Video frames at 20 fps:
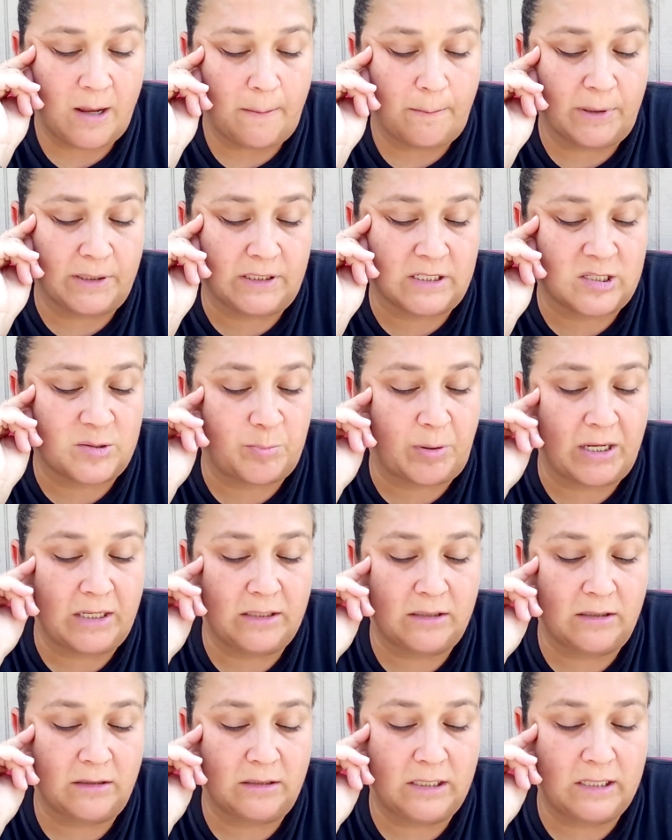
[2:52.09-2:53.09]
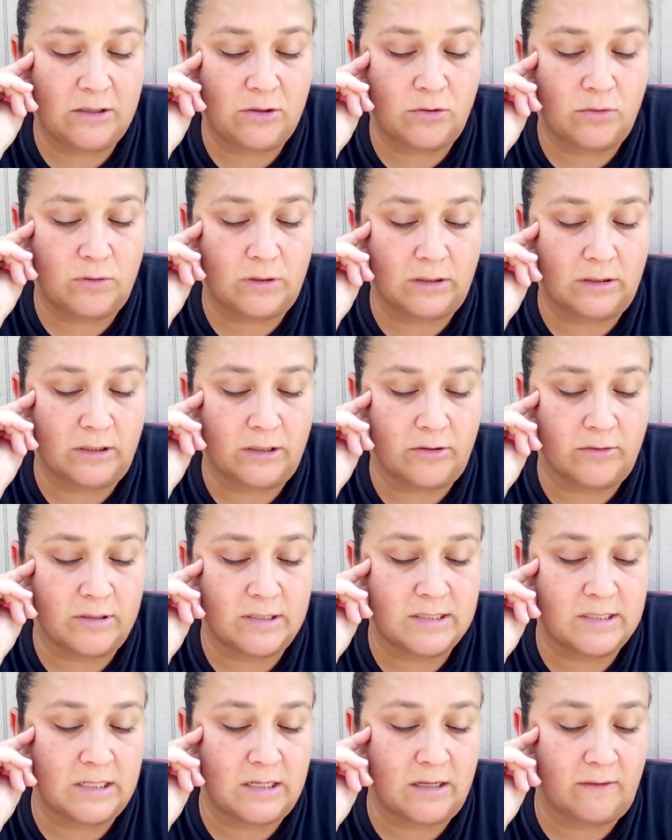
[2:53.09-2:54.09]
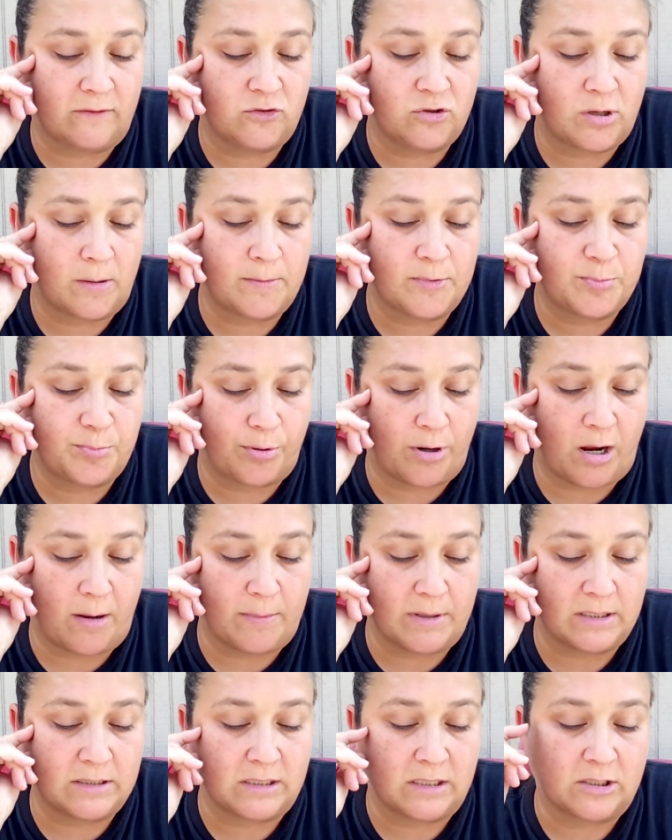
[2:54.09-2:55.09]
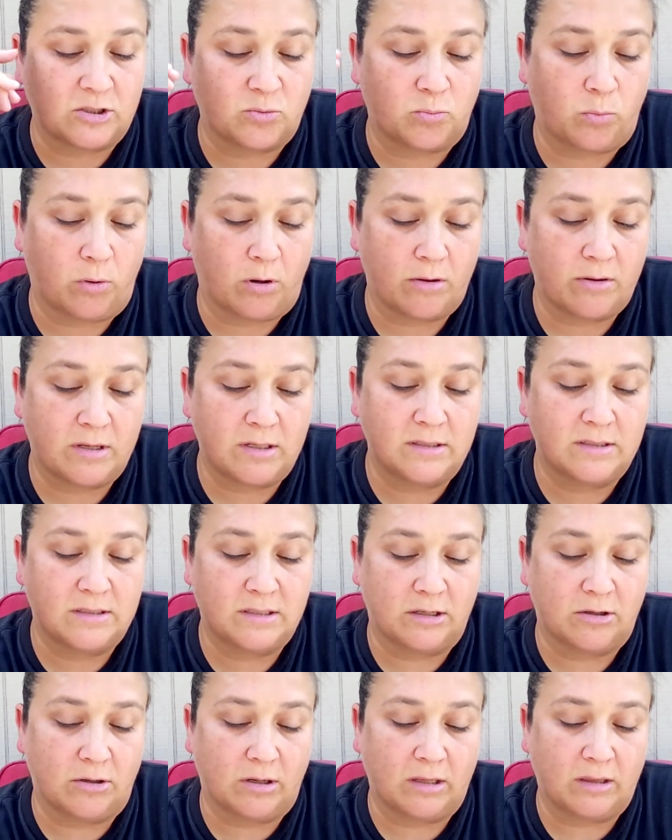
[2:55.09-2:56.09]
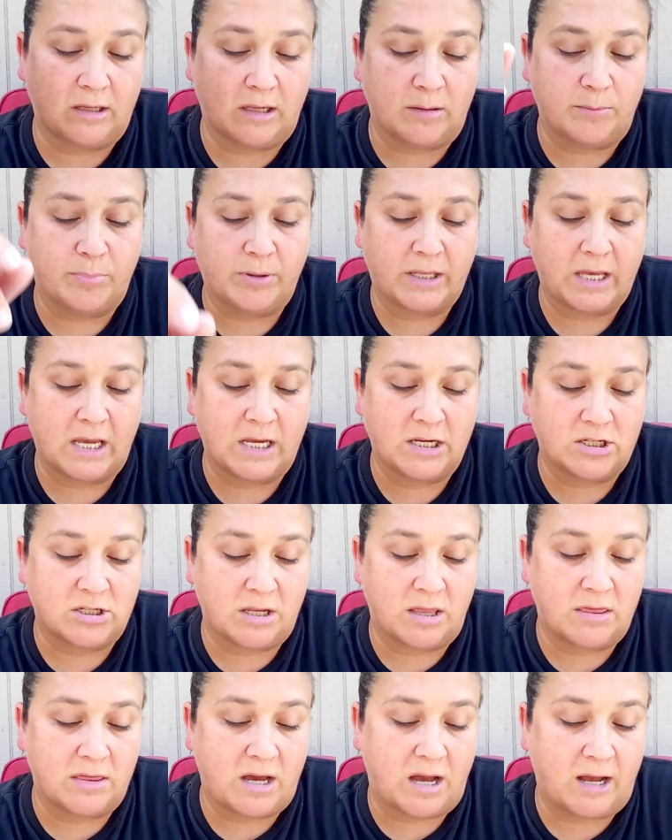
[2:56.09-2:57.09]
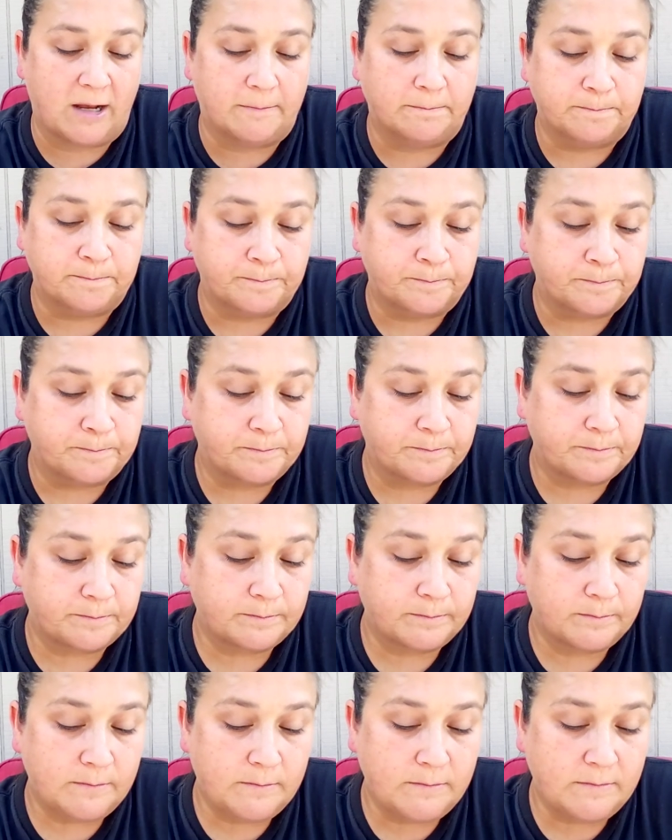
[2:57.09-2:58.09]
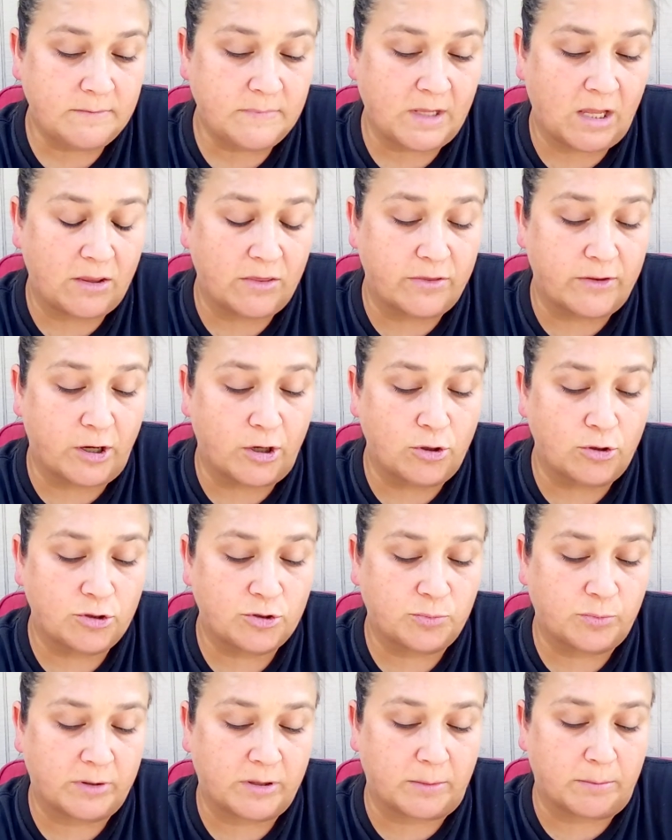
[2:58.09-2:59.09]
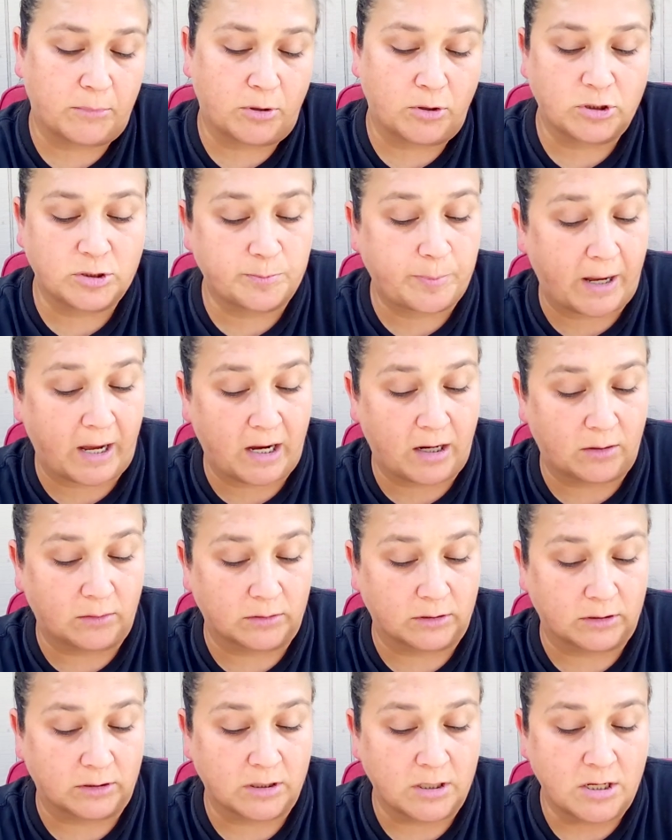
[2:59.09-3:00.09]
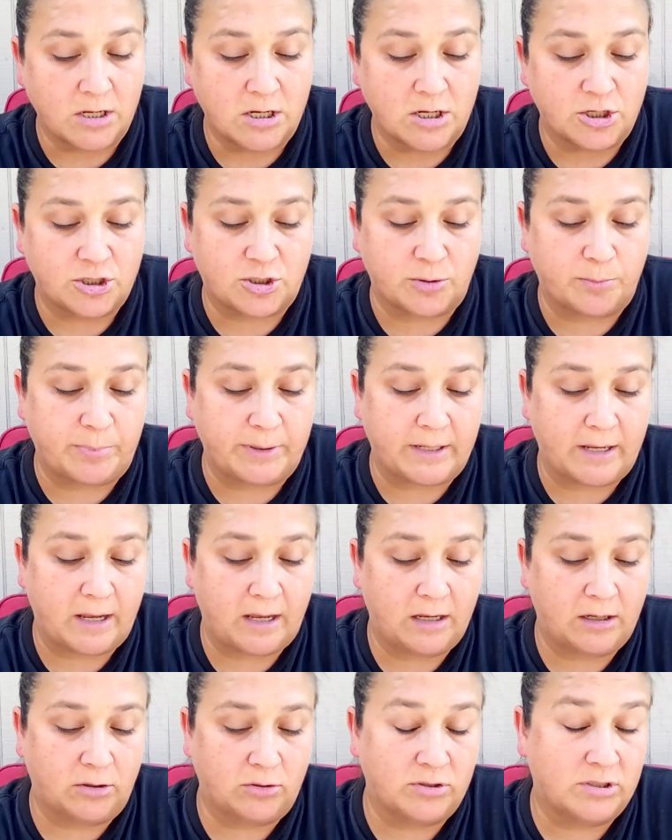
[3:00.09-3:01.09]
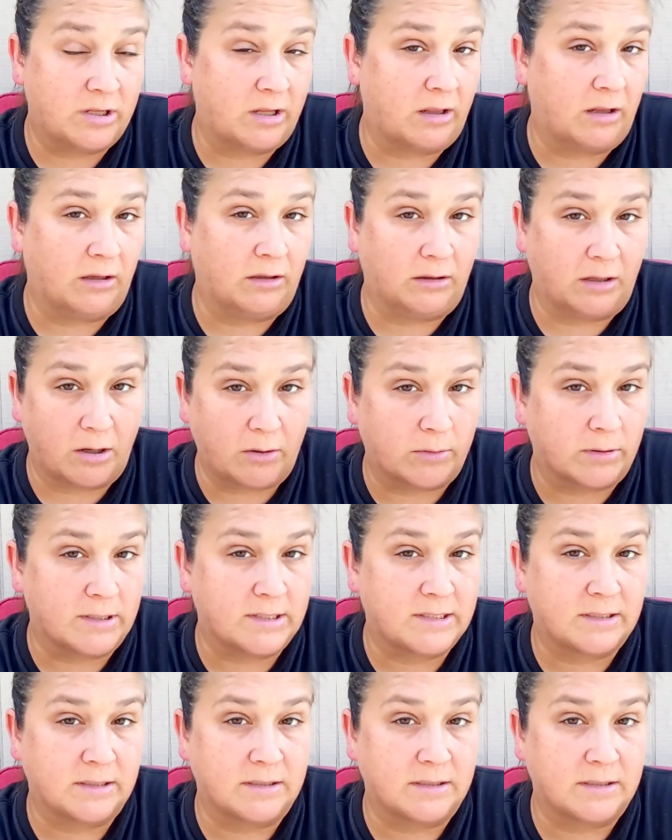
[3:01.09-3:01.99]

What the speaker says: But despite the legal illiteracy of Trump's promise, it's worth considering the implication that those with the most power should be held to the lowest